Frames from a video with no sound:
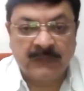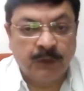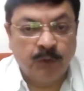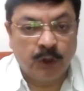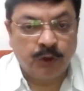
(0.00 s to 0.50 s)
I
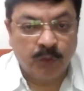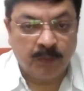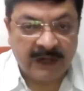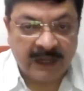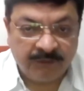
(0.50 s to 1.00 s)
do not know.
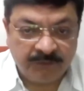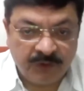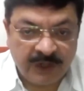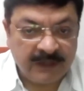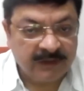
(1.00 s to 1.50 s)
But as of
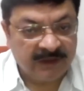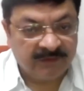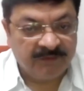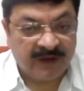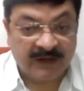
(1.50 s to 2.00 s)
today,
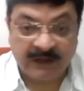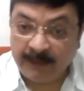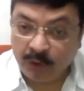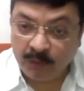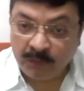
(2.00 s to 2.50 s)
it's a fact.
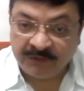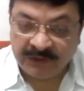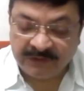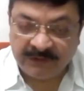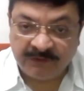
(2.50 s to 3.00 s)
I'm talking about
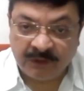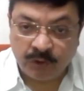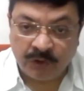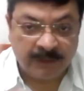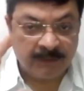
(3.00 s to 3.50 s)
citizen
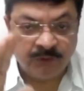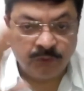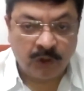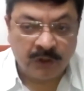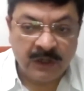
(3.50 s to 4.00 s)
security. Please do
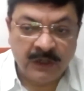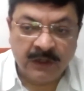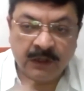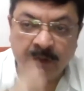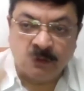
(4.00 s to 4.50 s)
not,
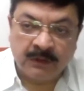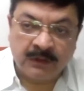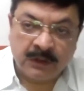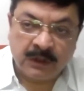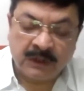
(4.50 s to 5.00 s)
uh,
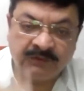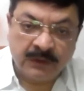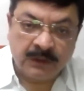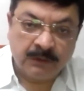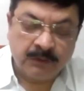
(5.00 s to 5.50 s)

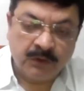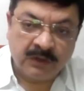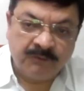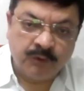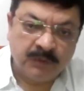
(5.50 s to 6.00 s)
uh you know,
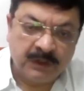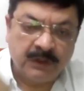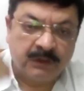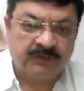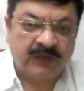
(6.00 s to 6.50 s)
confuse with
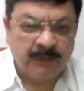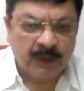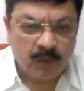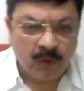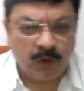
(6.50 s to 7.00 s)
the
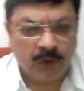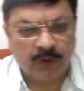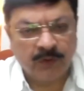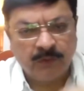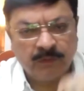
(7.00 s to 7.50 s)
cyber war
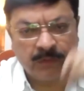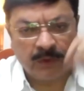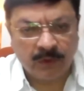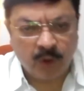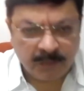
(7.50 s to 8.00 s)
or you know,
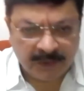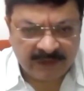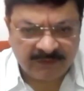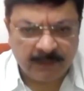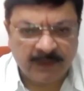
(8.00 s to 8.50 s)
uh,
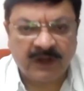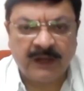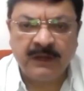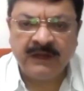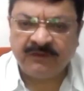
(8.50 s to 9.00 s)
corporate cyber
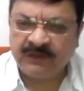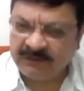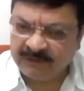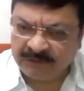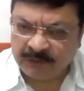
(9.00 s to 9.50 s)
crime. It's
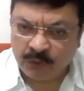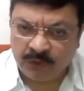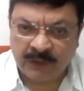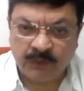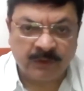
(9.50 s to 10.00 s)
citizen
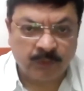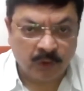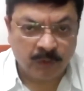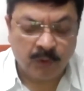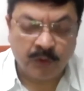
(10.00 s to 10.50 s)
security which I'm
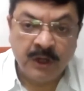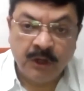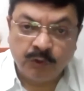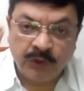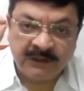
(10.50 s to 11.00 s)
talking about.
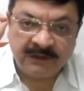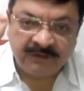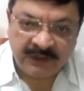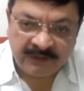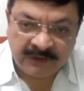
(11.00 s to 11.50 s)
So it is the
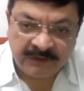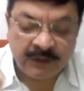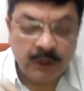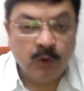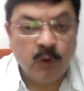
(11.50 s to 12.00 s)

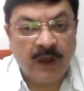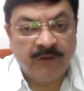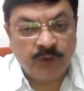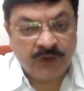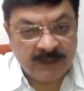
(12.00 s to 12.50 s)
citizens who
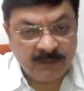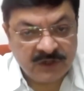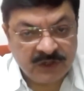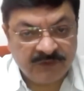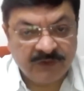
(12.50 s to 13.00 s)
have to take
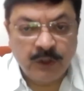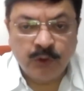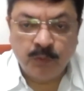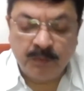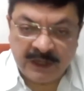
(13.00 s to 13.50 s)
measures
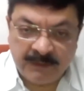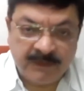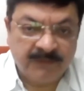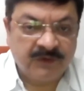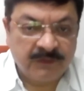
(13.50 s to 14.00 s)
to
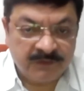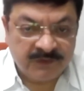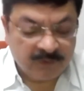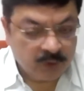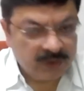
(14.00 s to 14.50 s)
keep
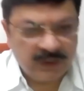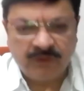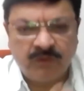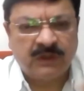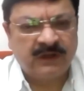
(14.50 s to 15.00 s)
themselves secure. There
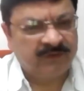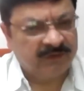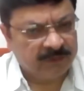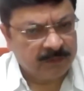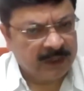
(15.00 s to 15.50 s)
is no other
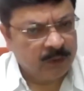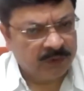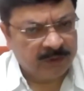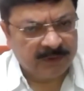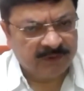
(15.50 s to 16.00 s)
system and
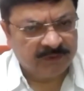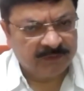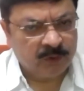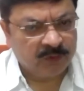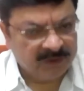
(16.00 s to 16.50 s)
no other person.
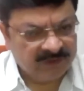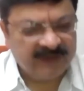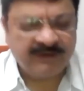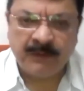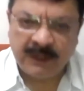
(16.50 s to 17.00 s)
The
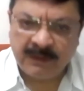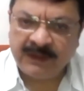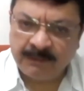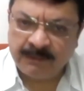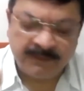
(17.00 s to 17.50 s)
mistakes are made
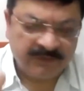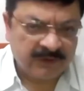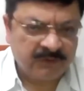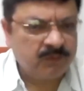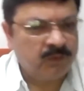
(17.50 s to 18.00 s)
by them
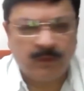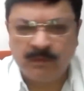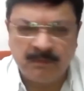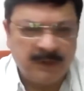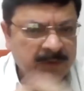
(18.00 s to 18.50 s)
themselves.
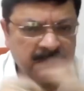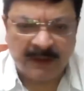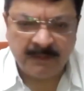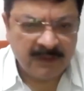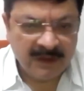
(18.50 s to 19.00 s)
Maybe
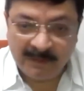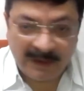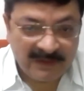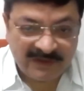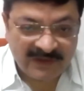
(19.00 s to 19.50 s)
by,
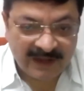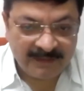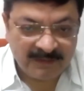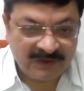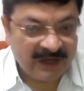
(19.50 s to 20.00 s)
by
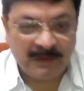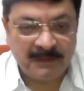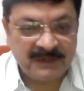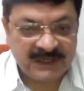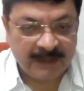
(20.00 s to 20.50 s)
mistake, mistake by
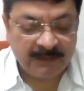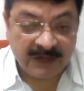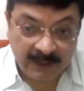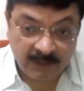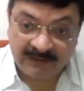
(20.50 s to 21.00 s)
mistake.
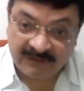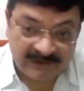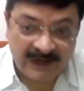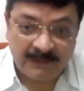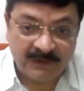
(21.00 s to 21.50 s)
But anyway, it's
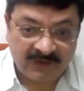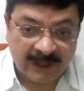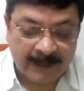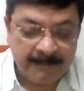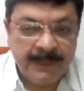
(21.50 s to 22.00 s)
still a
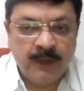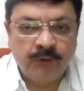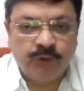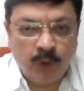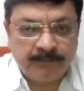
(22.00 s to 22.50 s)
mistake.
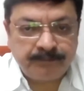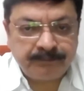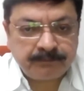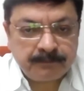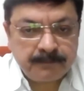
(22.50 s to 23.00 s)
So